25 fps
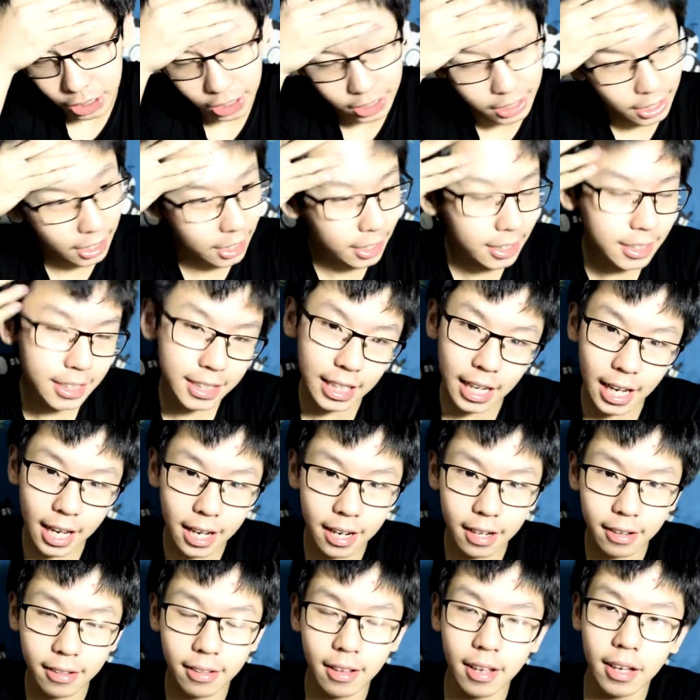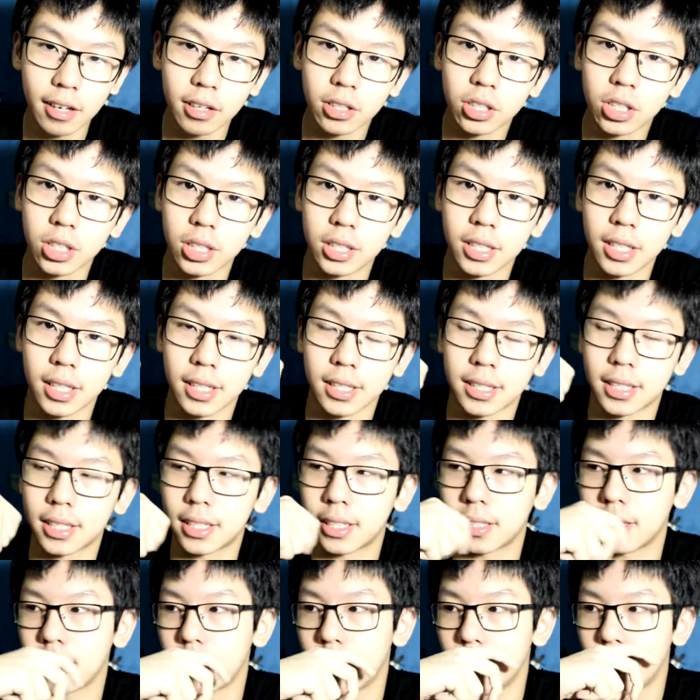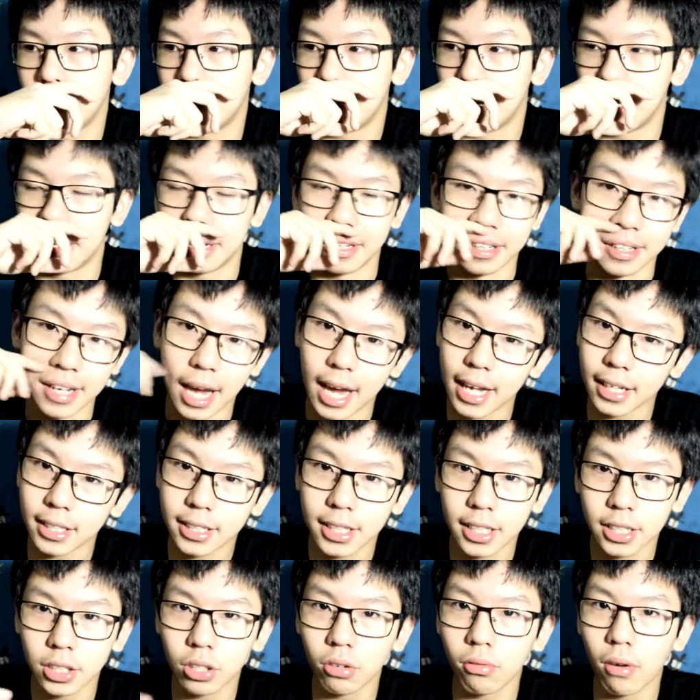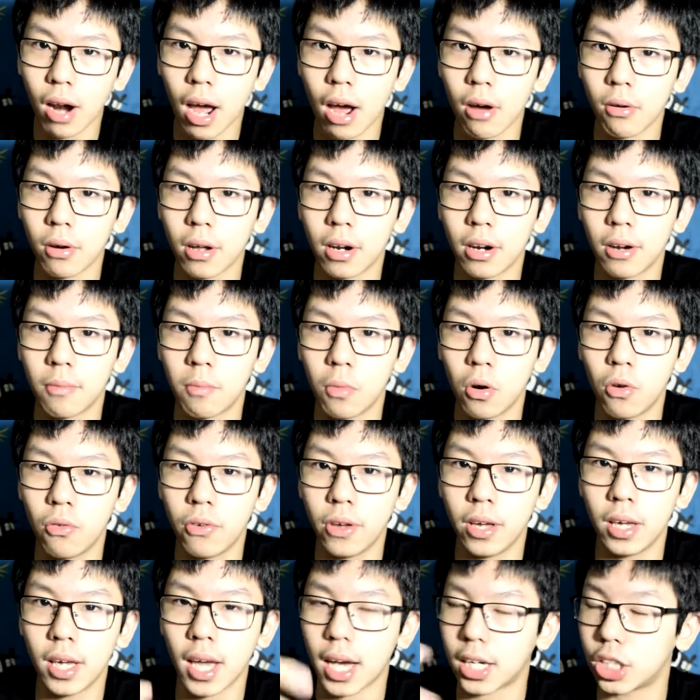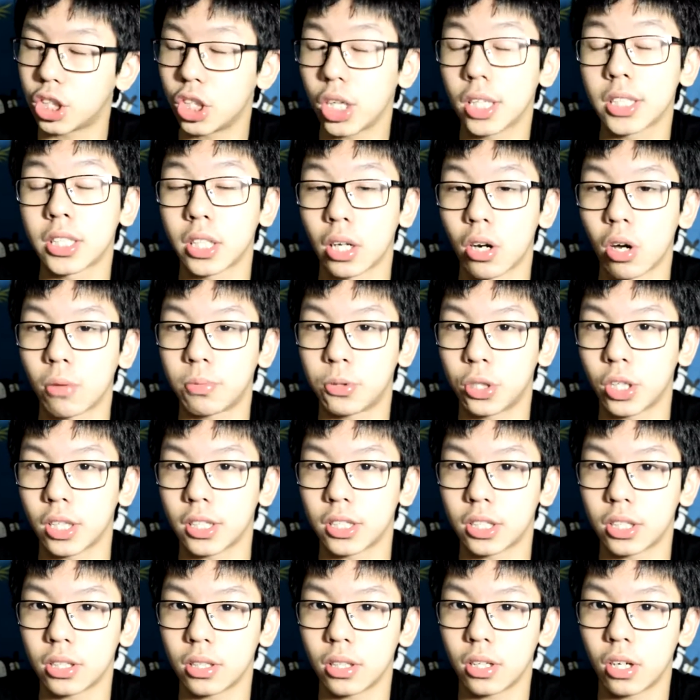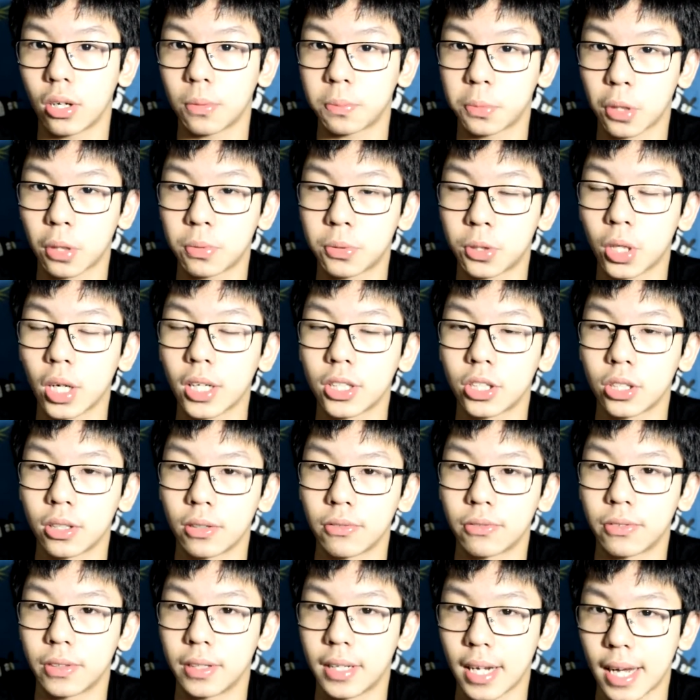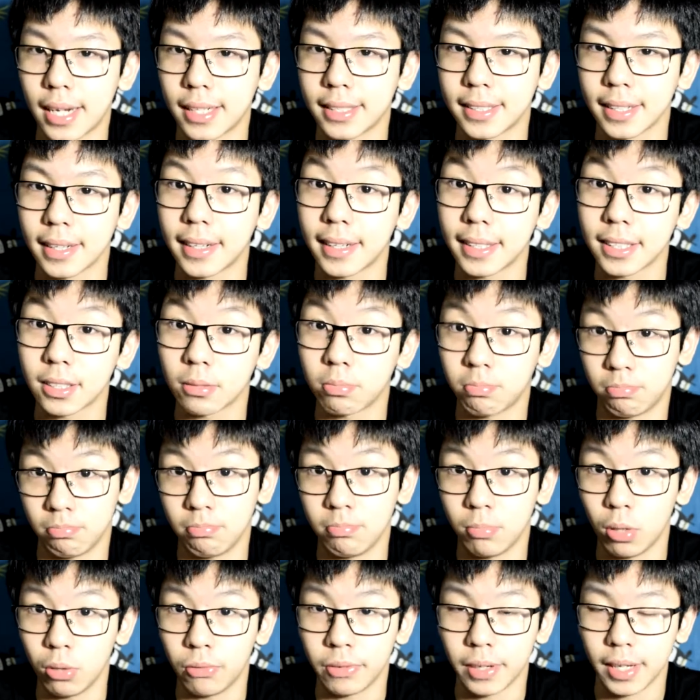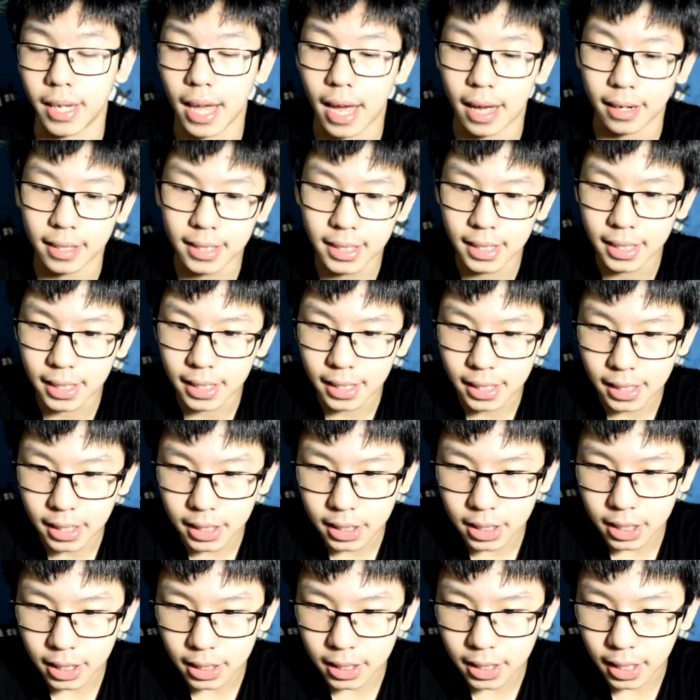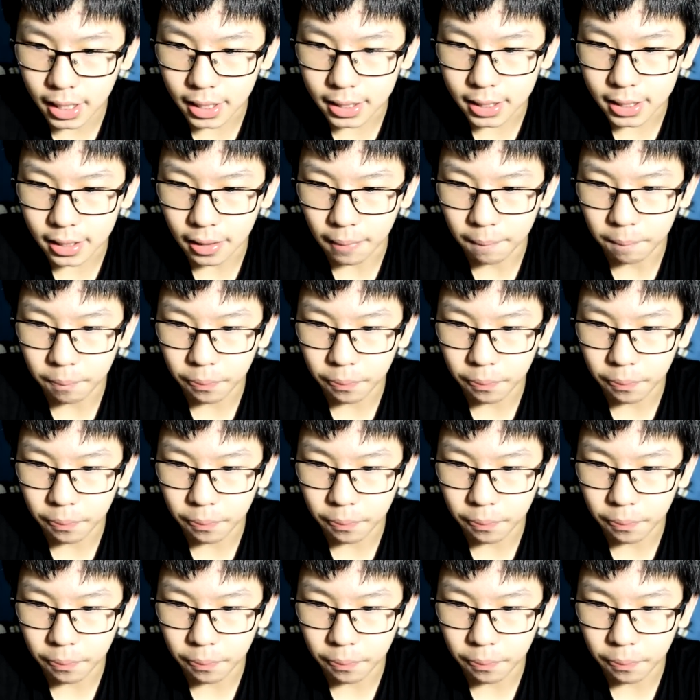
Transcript: didn't say anything. She just dances around in the movie. Yeah, she has an obsession for dancing in this movie. Yeah, she just